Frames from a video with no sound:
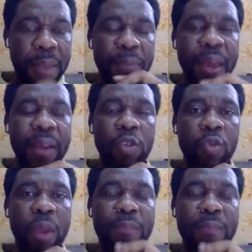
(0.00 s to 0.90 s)
And that is
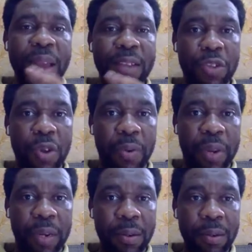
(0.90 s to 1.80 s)
why in
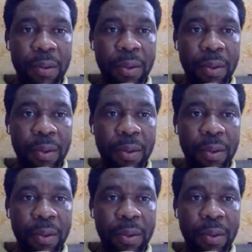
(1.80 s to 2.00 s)
pastoring,